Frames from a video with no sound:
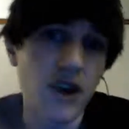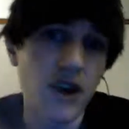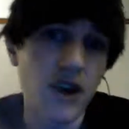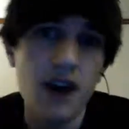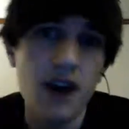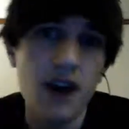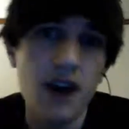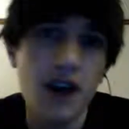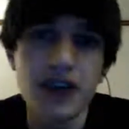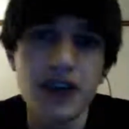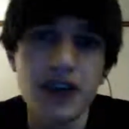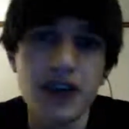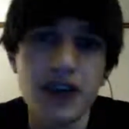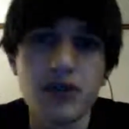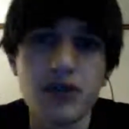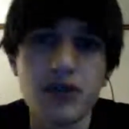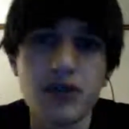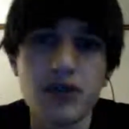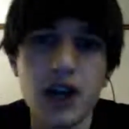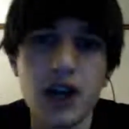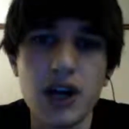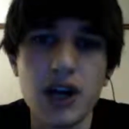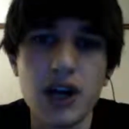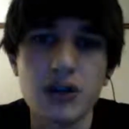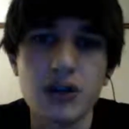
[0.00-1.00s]
But if there
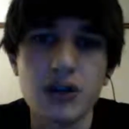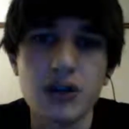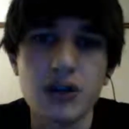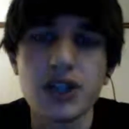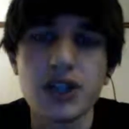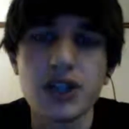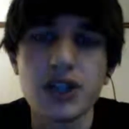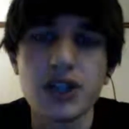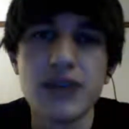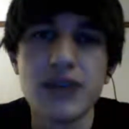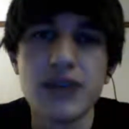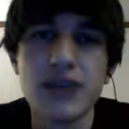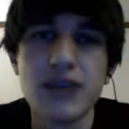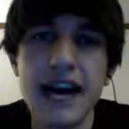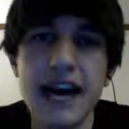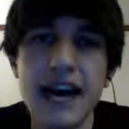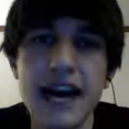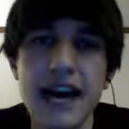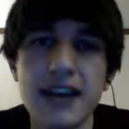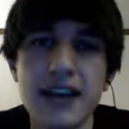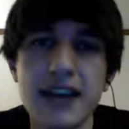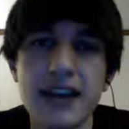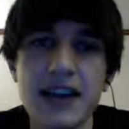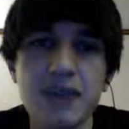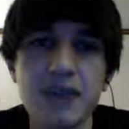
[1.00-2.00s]
are and you don't,
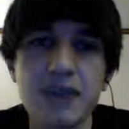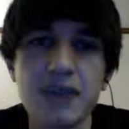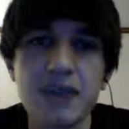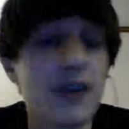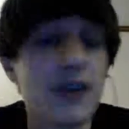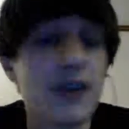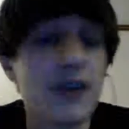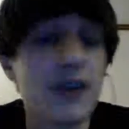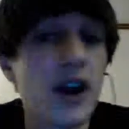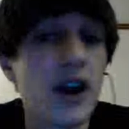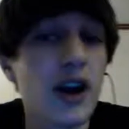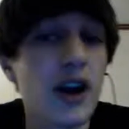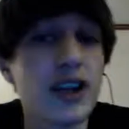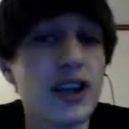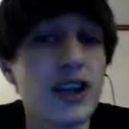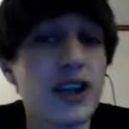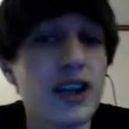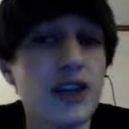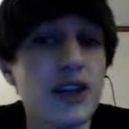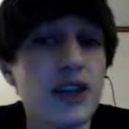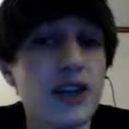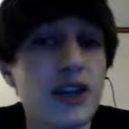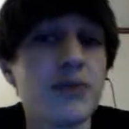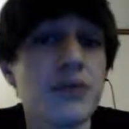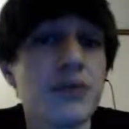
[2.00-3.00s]
you die. But if
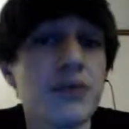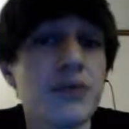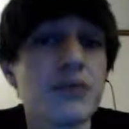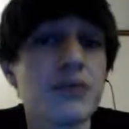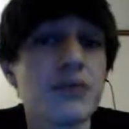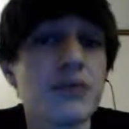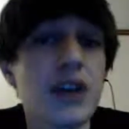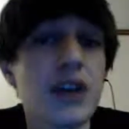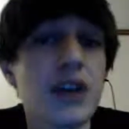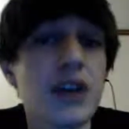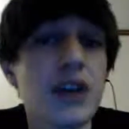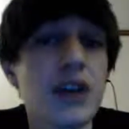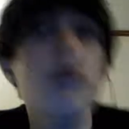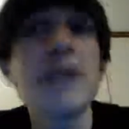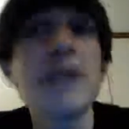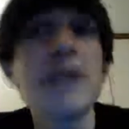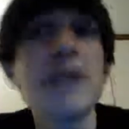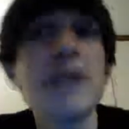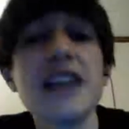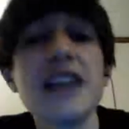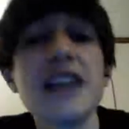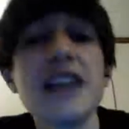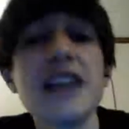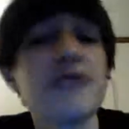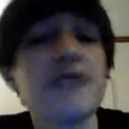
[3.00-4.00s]
there are and you do,
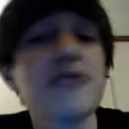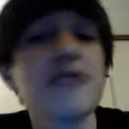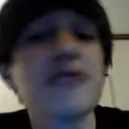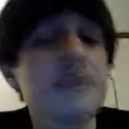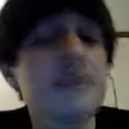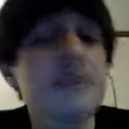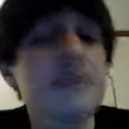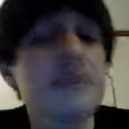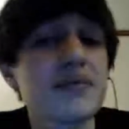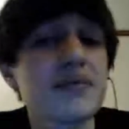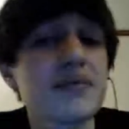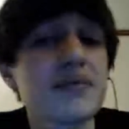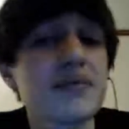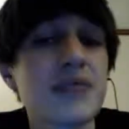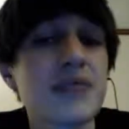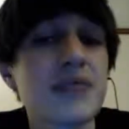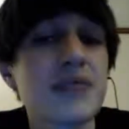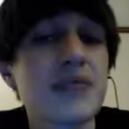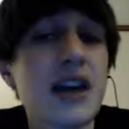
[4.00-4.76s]
you might be safe.